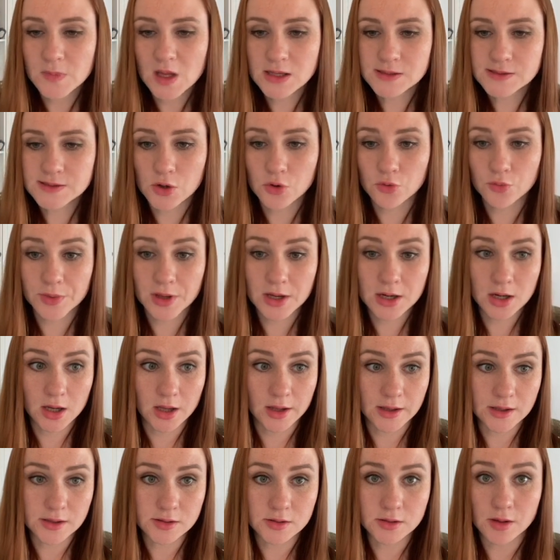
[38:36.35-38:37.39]
So
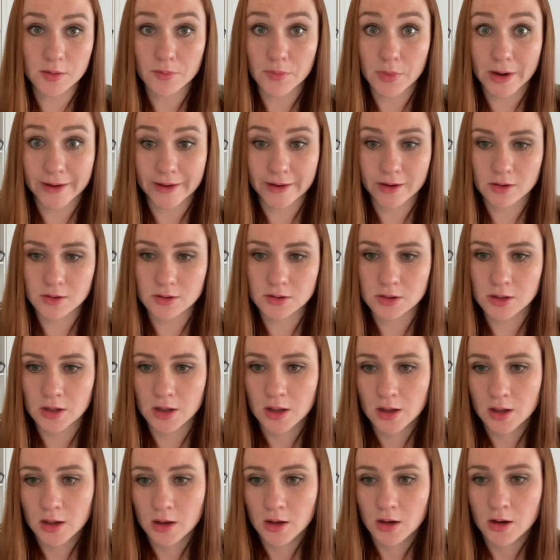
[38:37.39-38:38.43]
Mikhail, Michael,
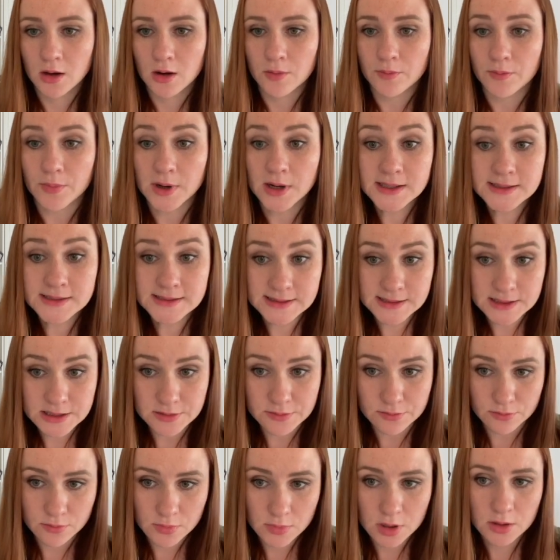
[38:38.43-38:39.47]

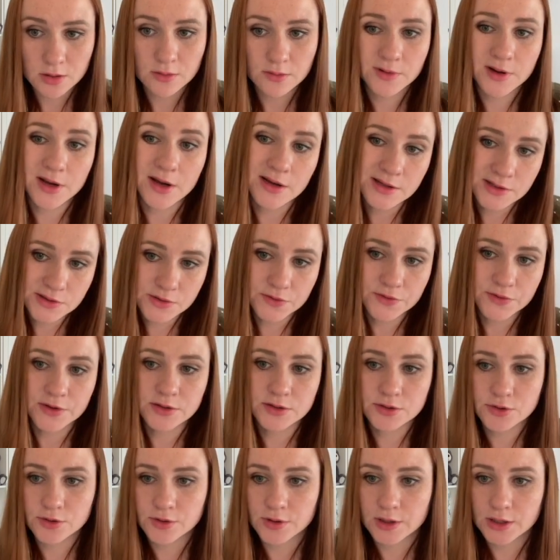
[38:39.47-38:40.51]
Maxim, kind of
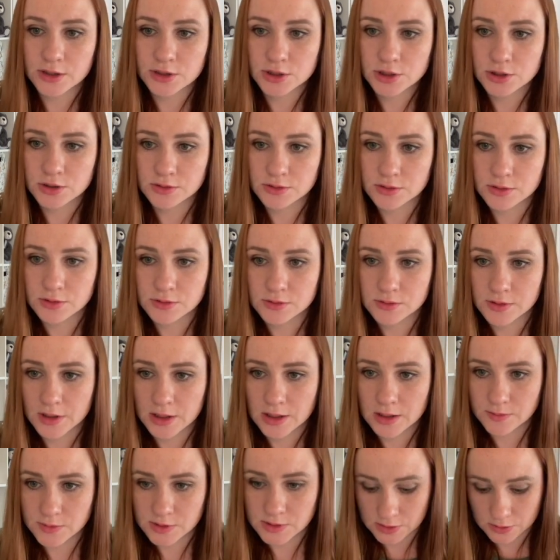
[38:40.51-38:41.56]
international
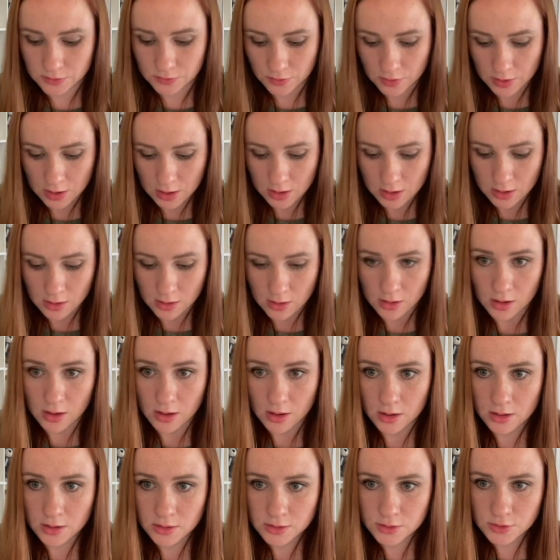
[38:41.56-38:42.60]
name too.
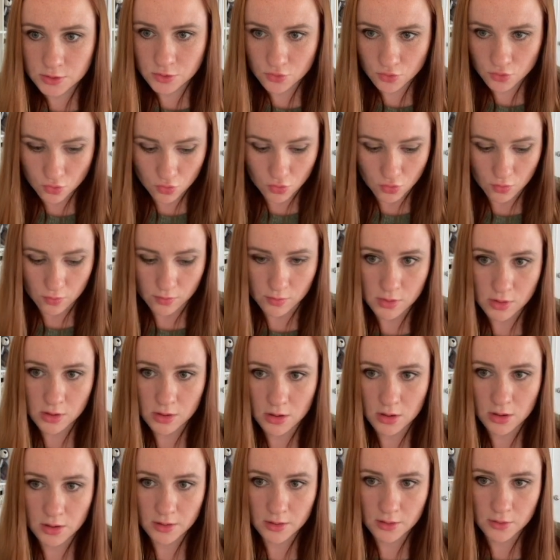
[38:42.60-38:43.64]
Artyom
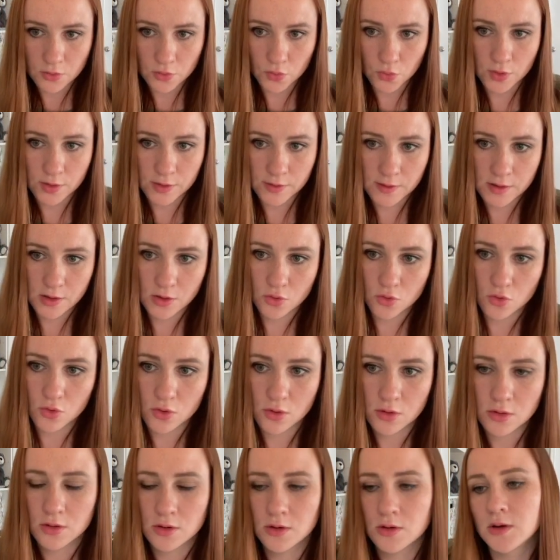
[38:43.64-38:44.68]
with
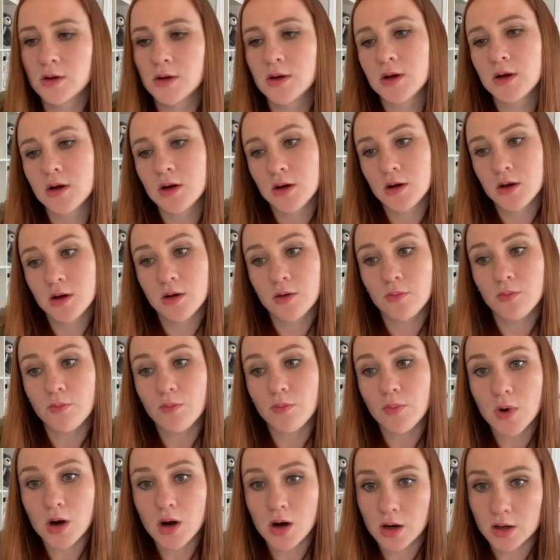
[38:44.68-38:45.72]
your
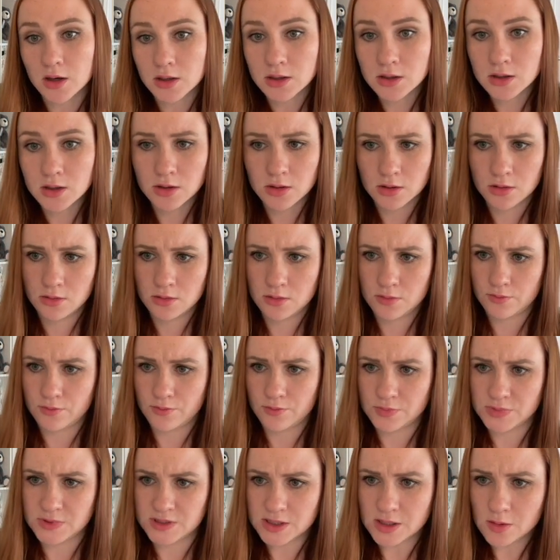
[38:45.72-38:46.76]
Mark,
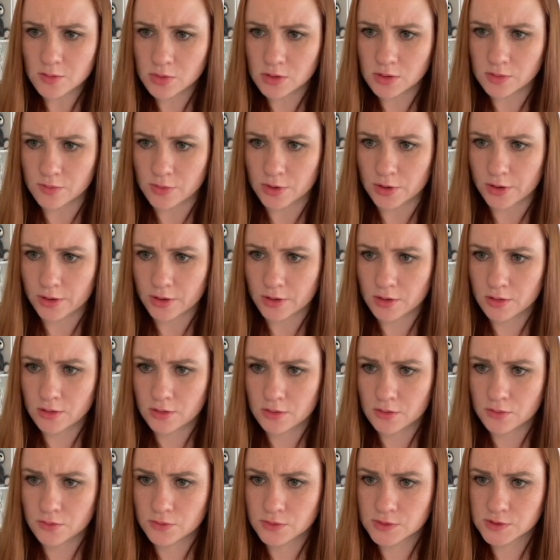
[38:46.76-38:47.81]
double Mark.
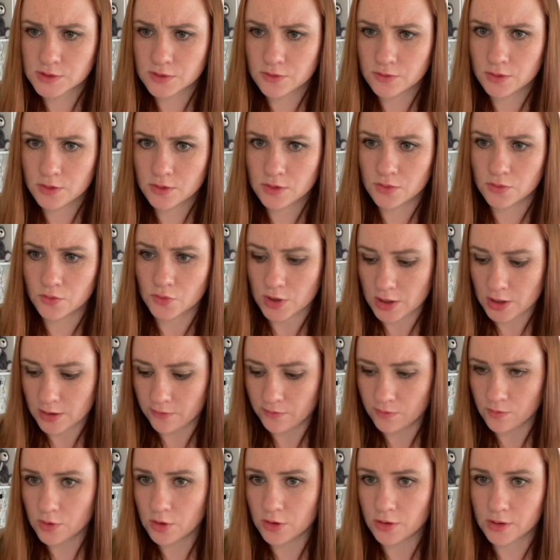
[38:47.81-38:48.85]
What's going on? We have
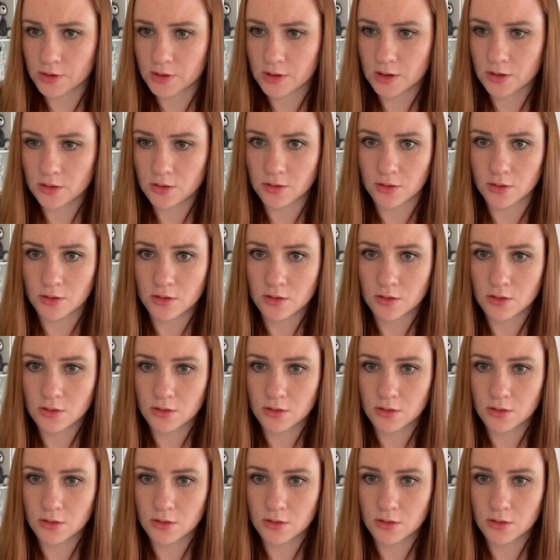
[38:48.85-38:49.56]
Mark here.